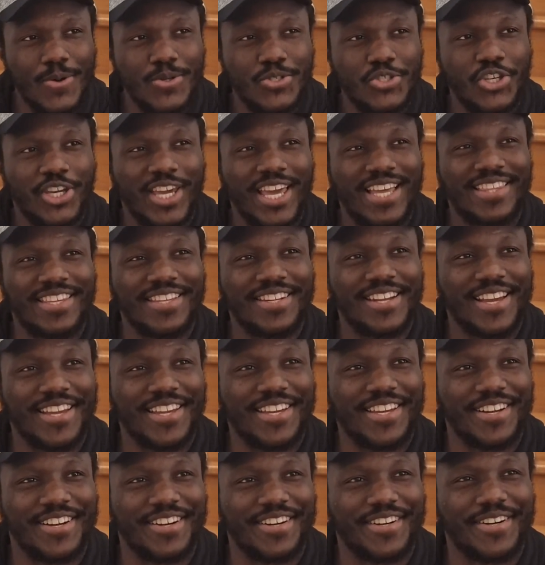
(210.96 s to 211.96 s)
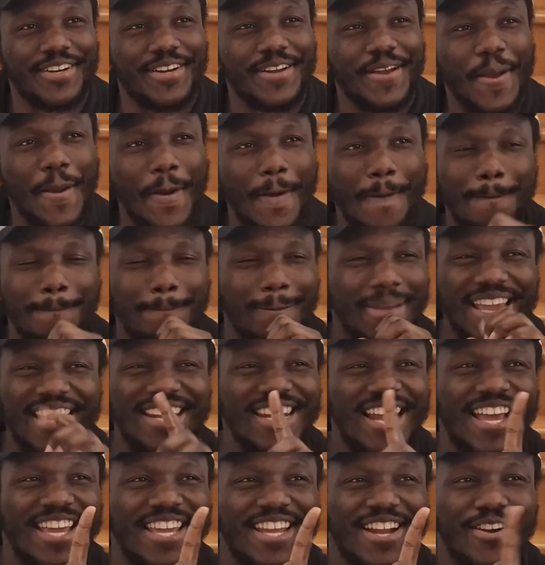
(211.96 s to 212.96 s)
How'd you get in here?
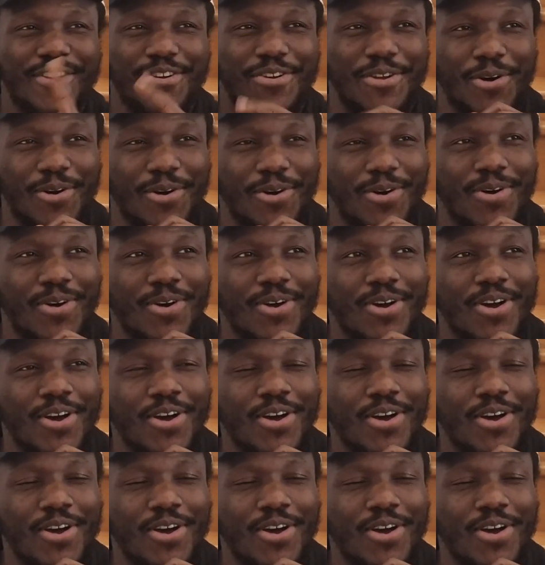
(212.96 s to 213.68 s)
In here, no.